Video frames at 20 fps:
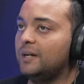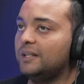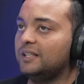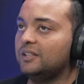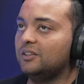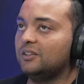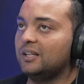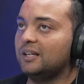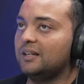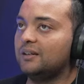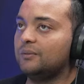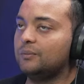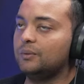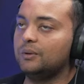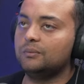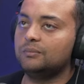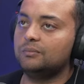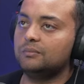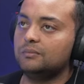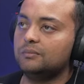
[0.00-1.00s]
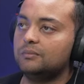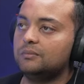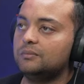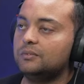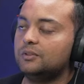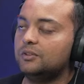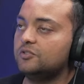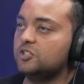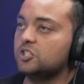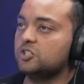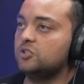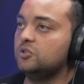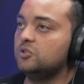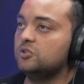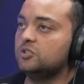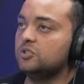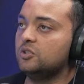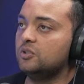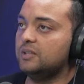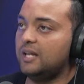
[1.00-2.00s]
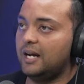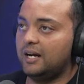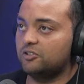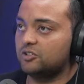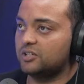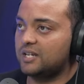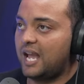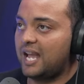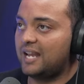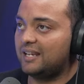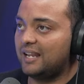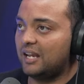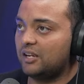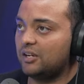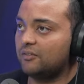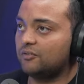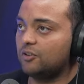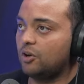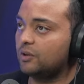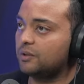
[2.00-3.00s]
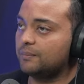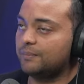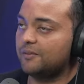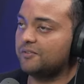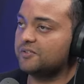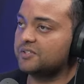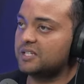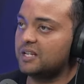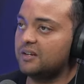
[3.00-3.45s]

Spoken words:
And then you're like, well, you've just used the 100K and now you have no other buffers